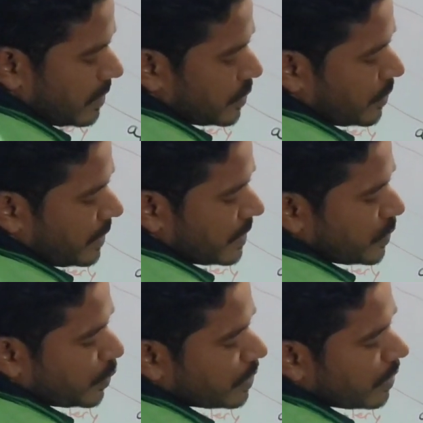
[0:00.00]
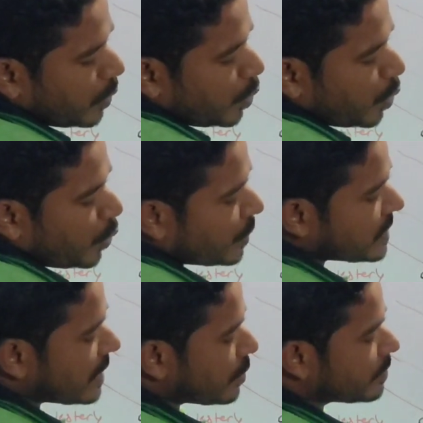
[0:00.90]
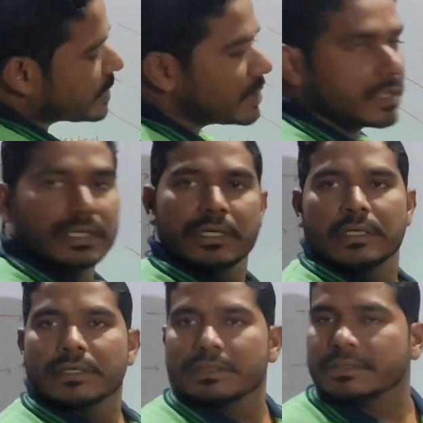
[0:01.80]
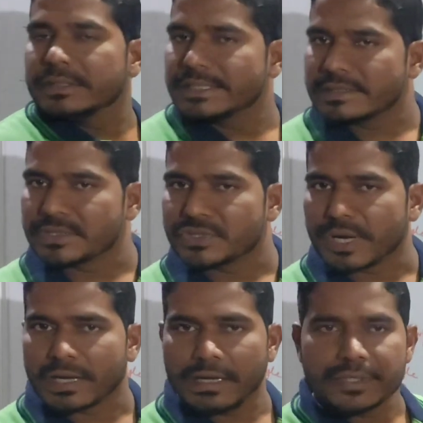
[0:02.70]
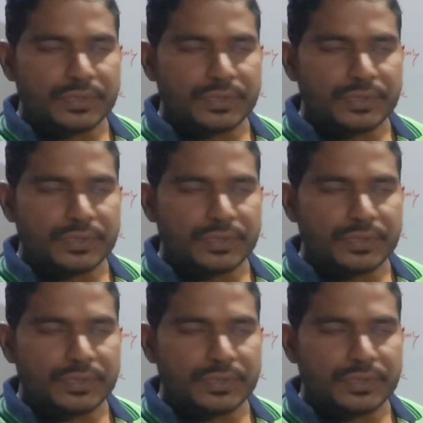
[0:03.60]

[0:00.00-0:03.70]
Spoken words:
so it is on the lower side of the this strike line.